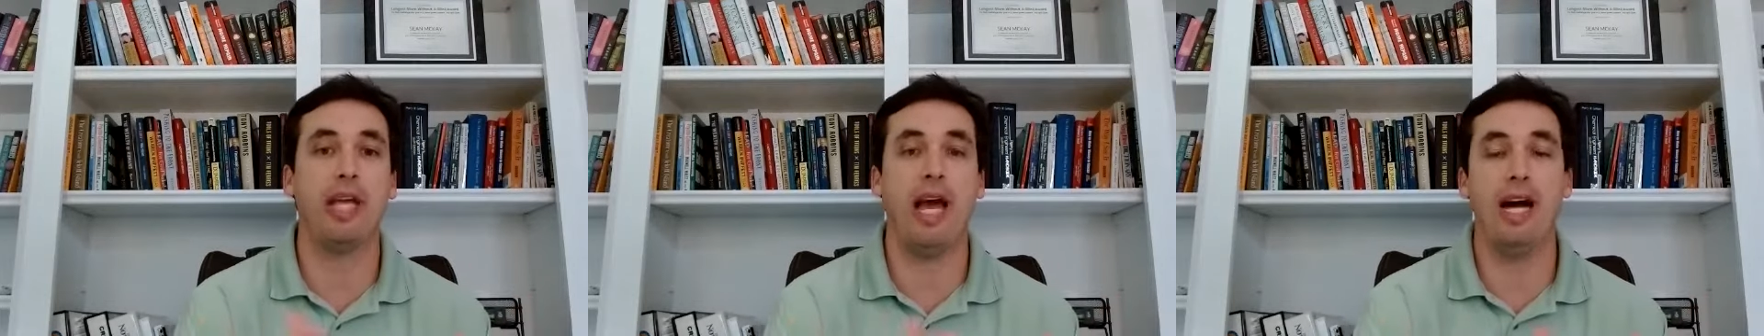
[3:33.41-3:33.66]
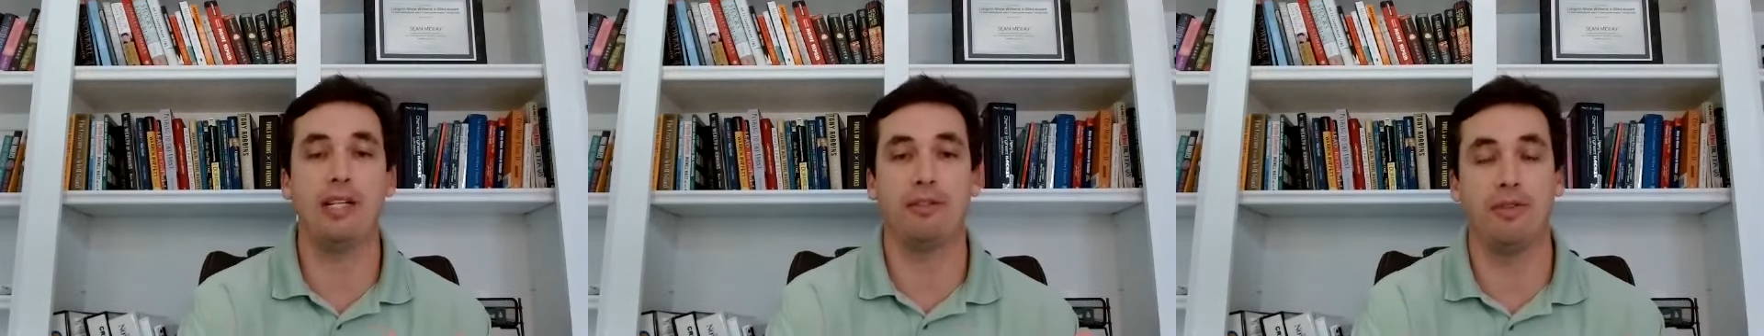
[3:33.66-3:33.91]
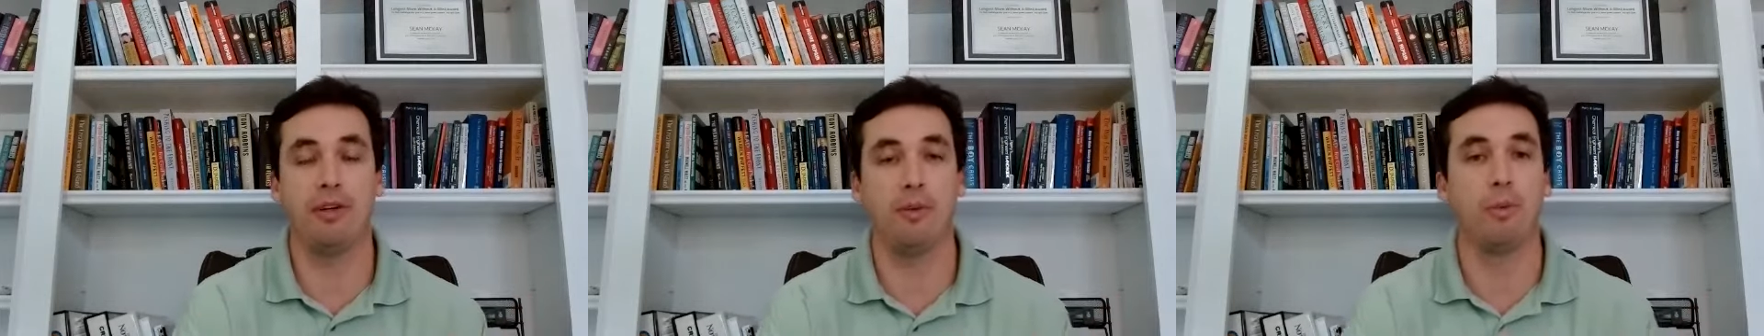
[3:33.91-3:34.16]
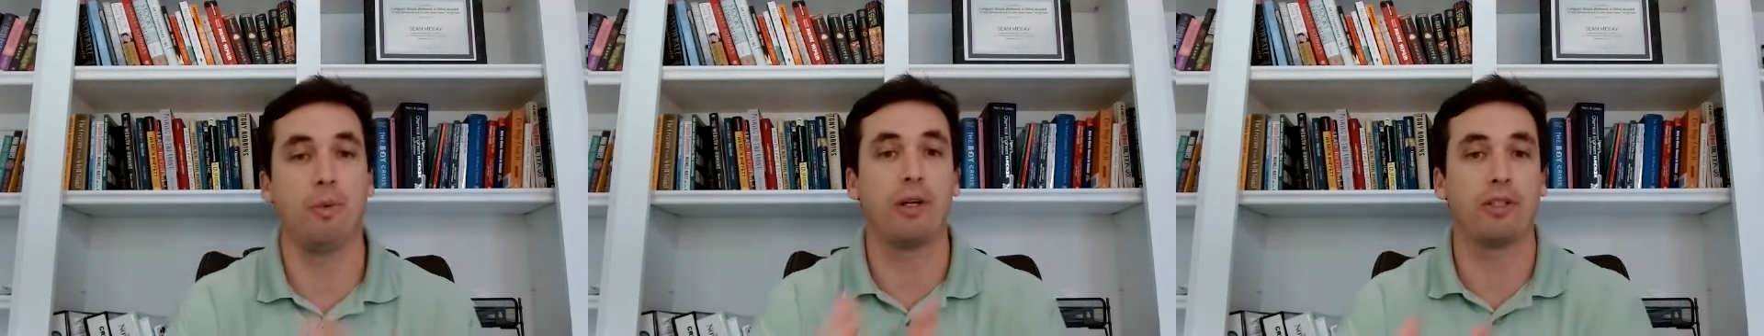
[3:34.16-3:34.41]
cash flow to
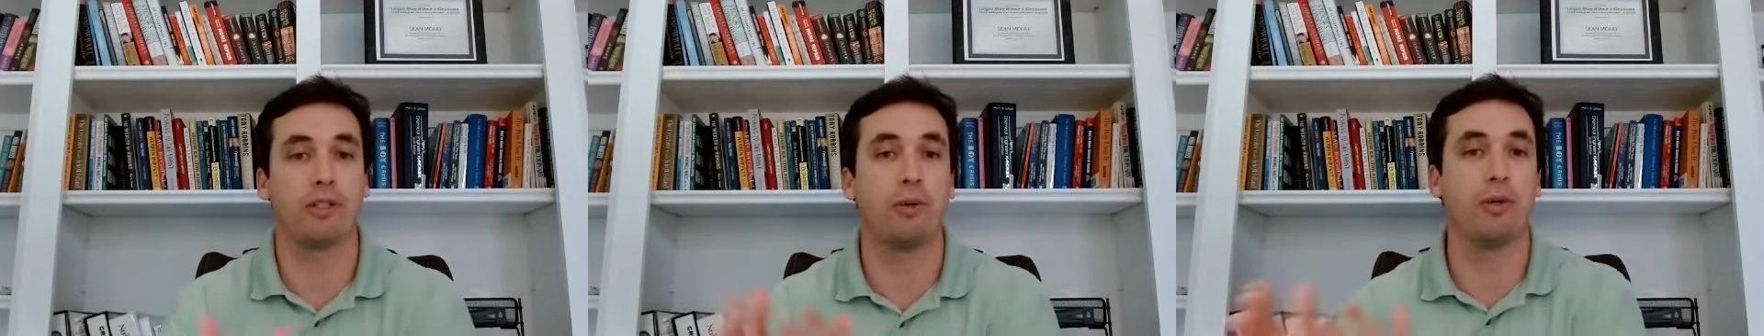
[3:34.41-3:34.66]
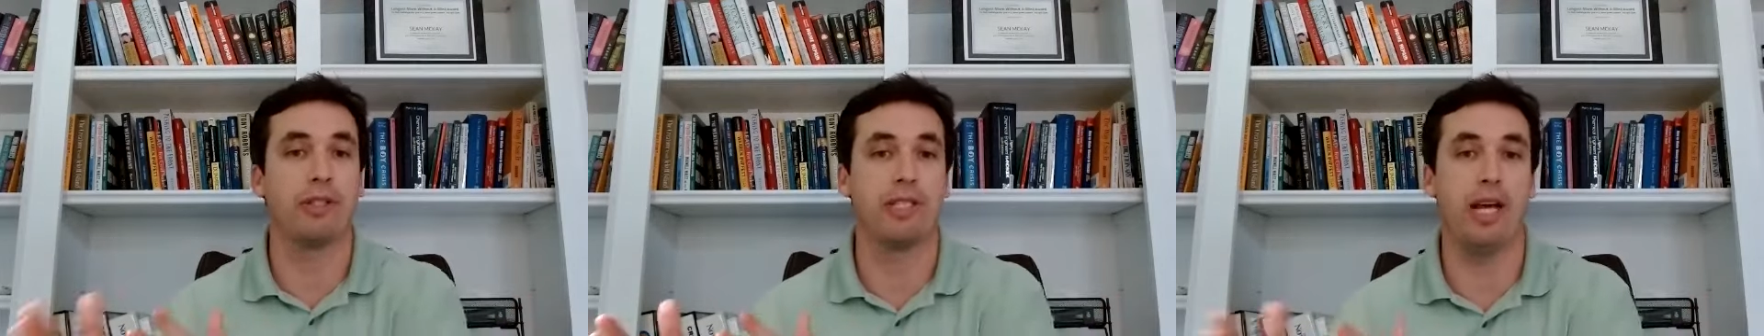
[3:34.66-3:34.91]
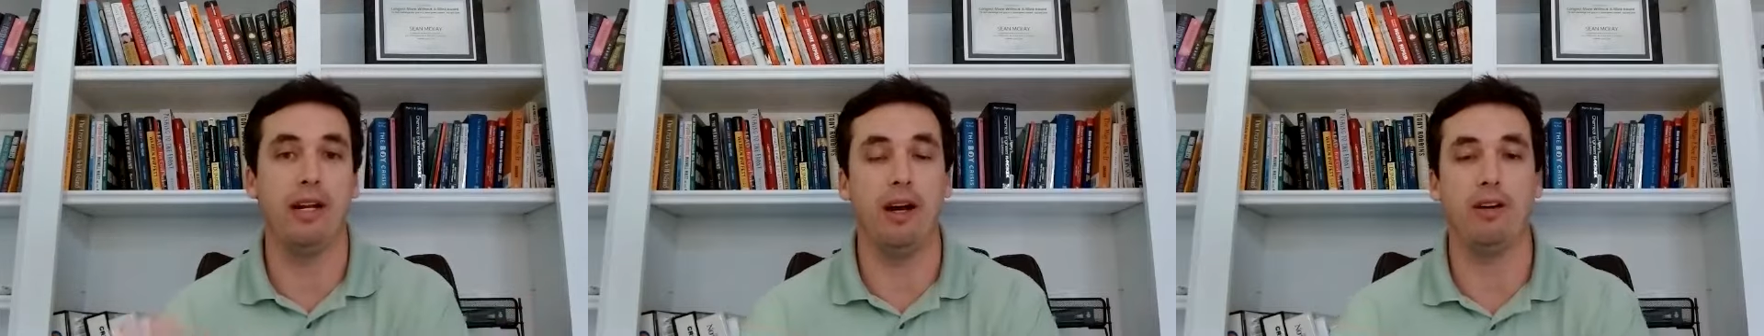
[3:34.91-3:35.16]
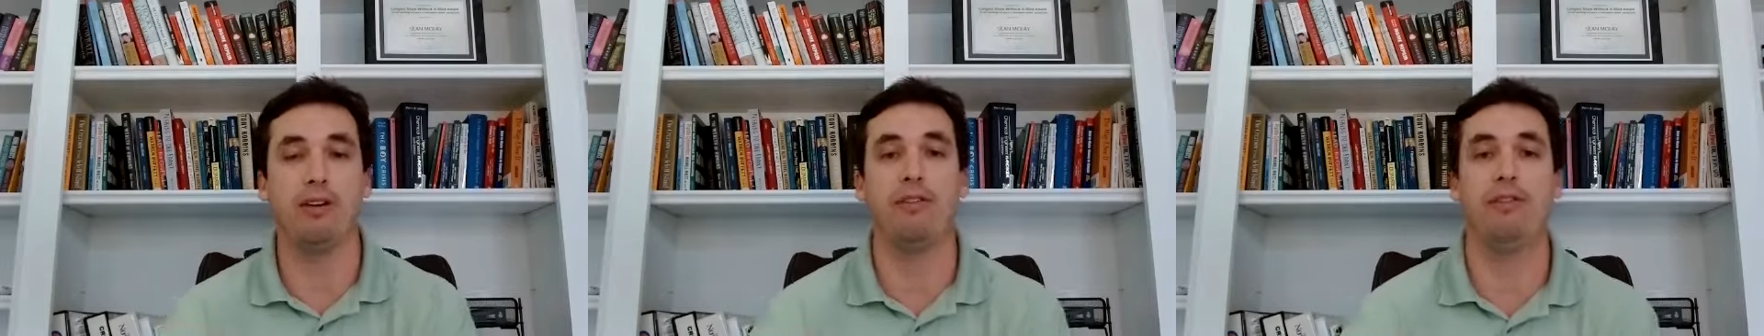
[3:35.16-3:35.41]
work towards that
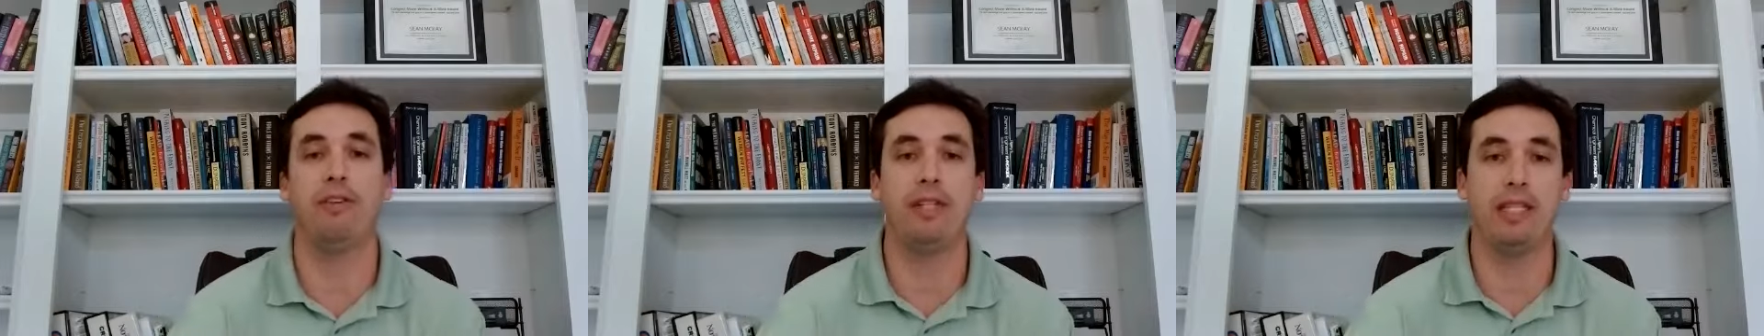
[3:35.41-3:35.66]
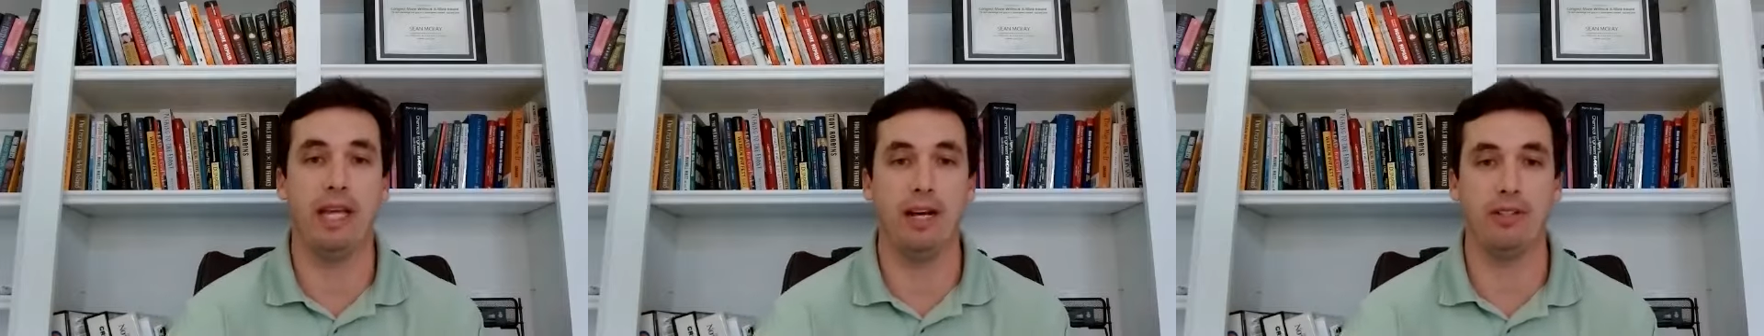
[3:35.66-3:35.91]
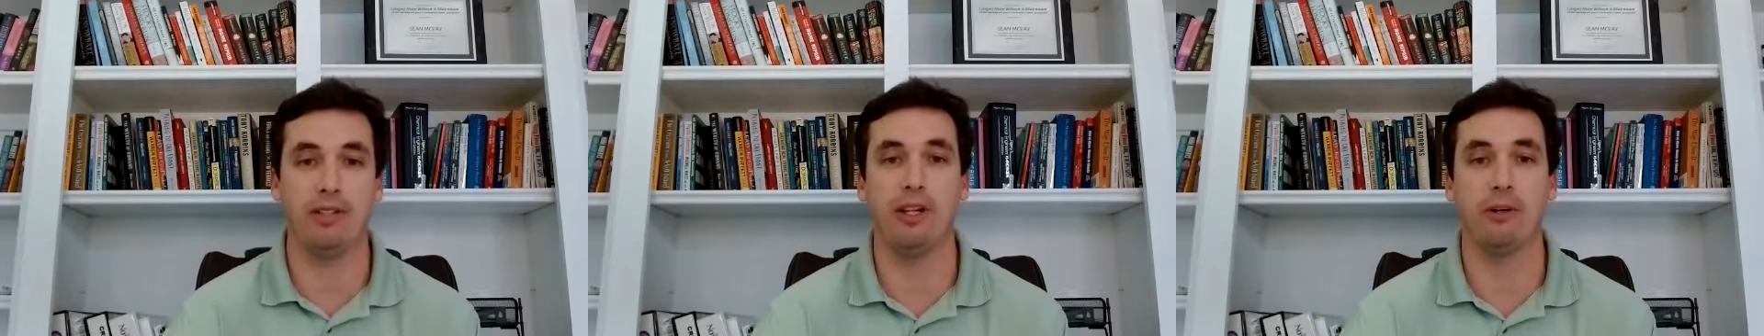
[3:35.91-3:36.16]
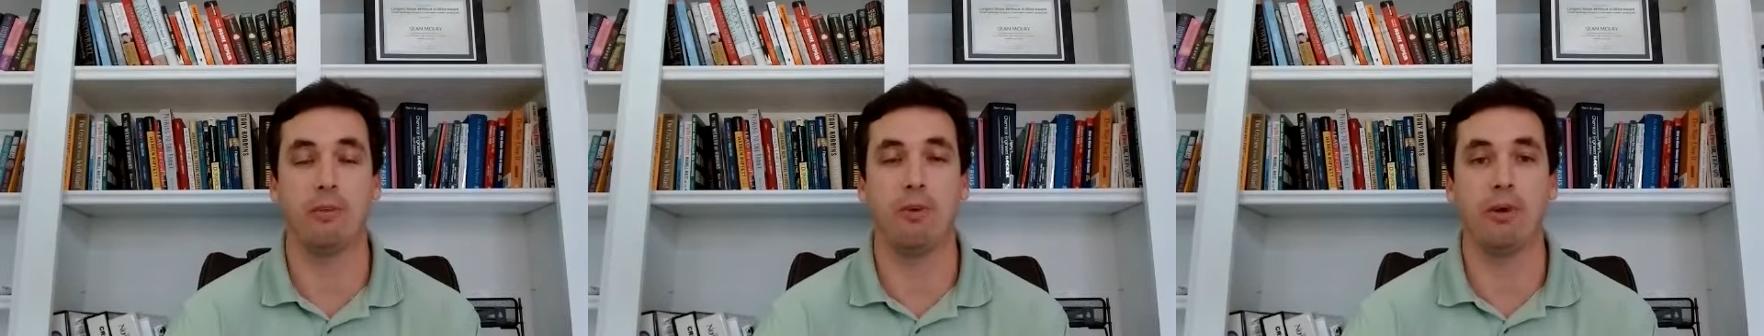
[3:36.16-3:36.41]

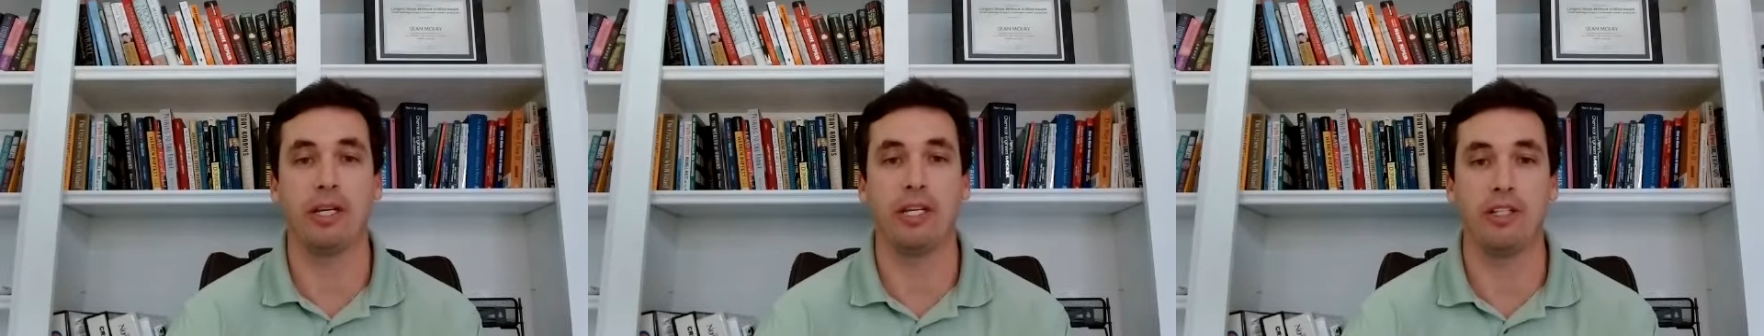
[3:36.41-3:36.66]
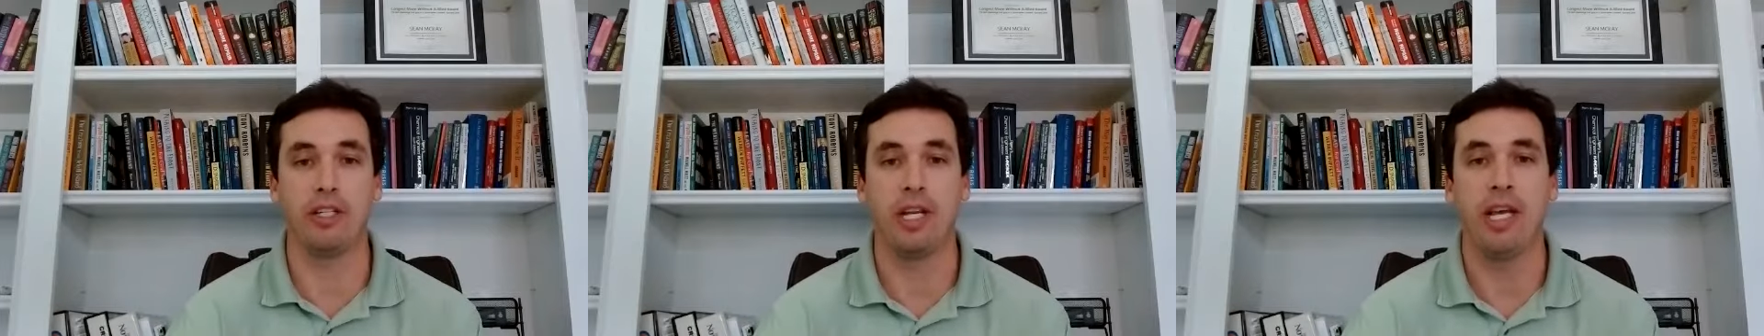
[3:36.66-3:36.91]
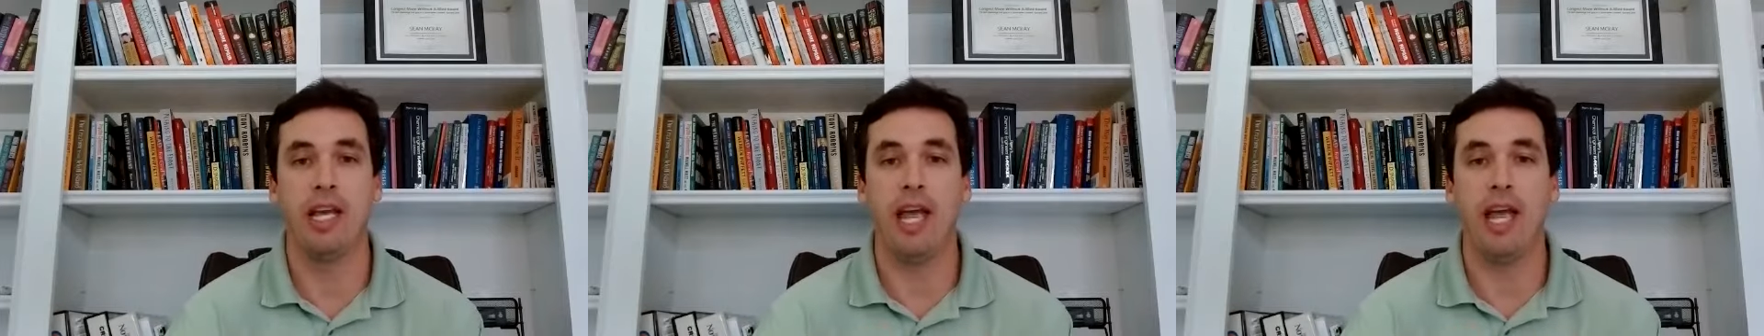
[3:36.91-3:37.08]
$150,000 mortgage.